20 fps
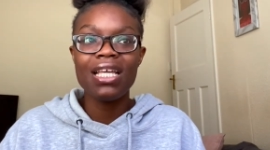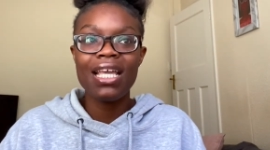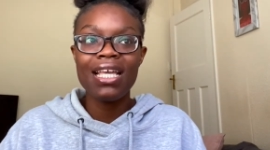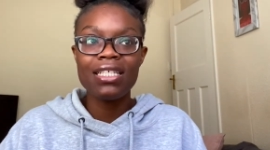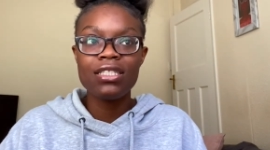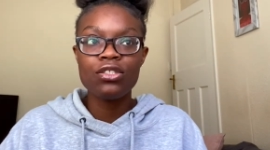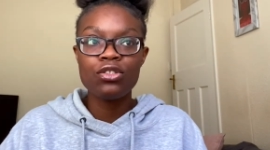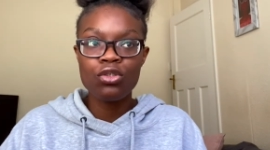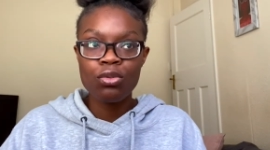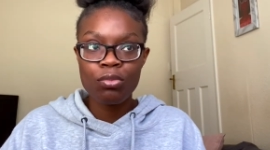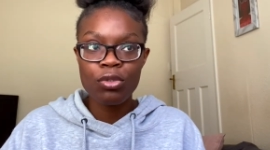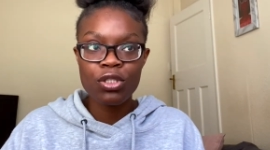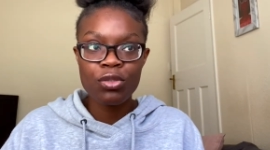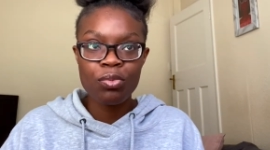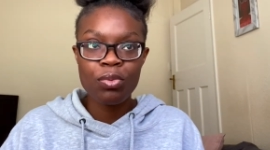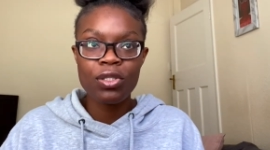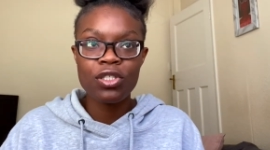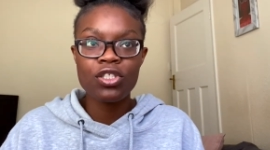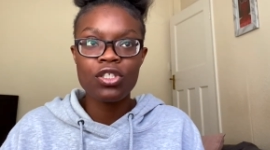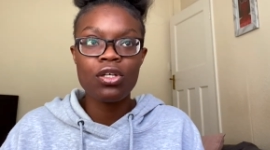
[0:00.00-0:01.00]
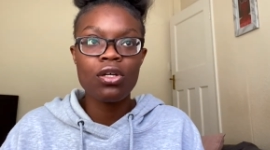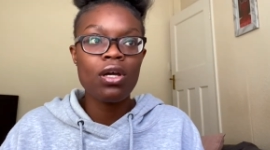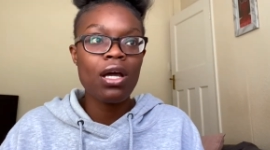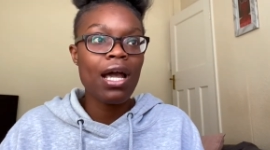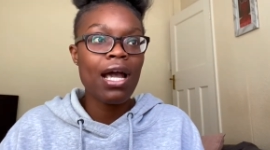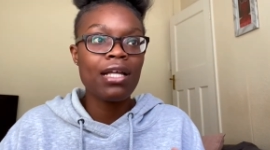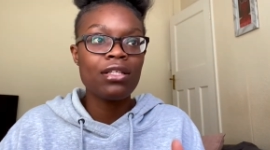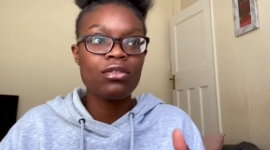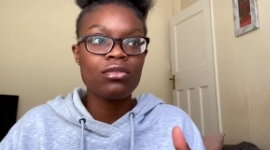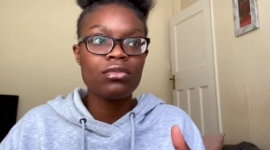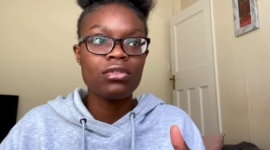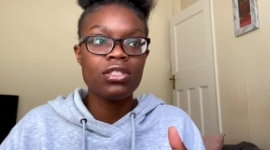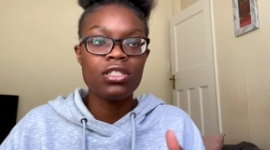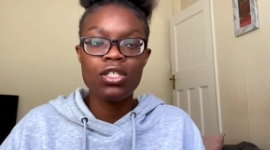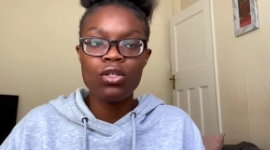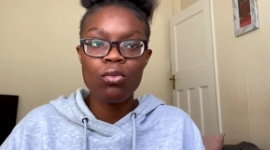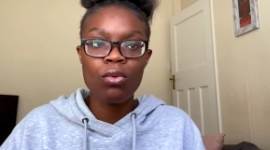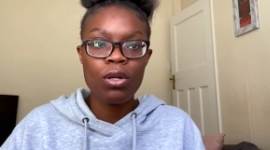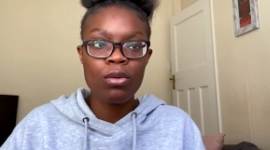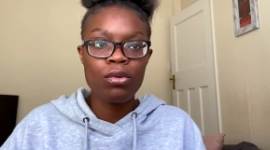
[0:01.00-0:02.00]
It's too much pressure. I don't
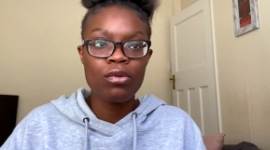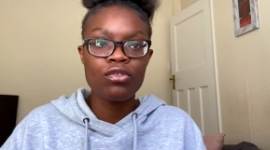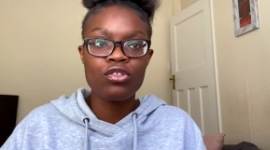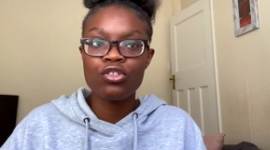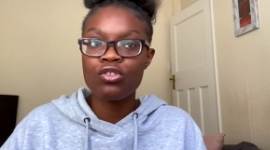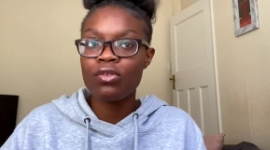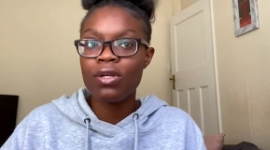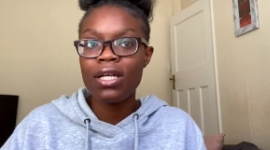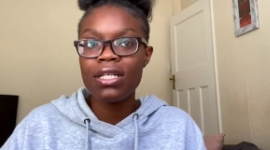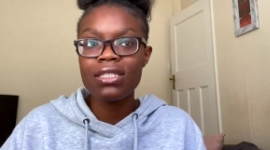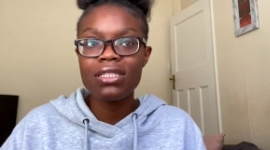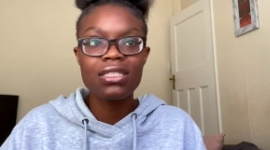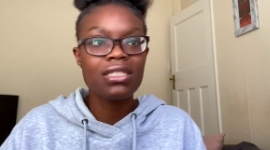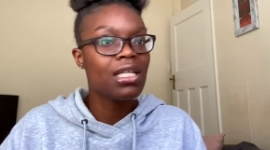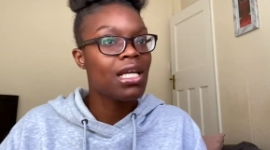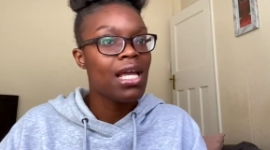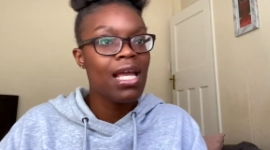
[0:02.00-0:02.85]
deal well with stress.